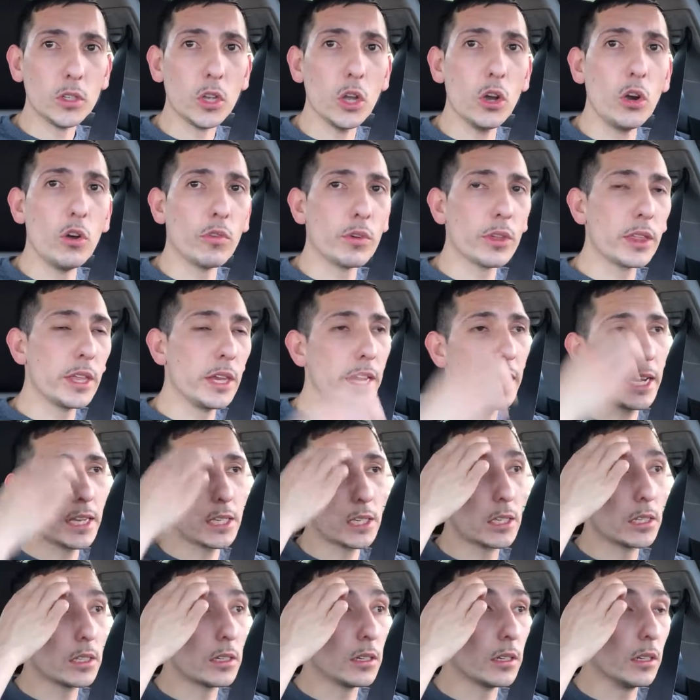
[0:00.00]
over the
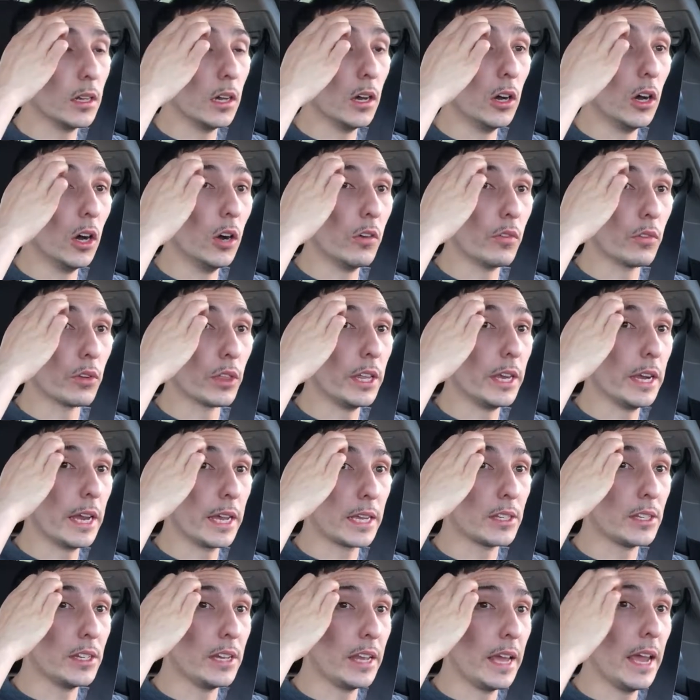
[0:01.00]
next
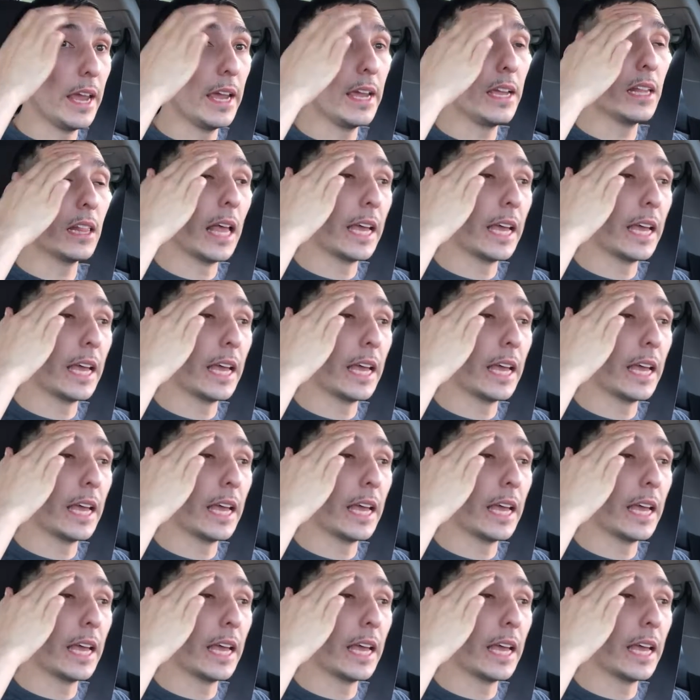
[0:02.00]
day.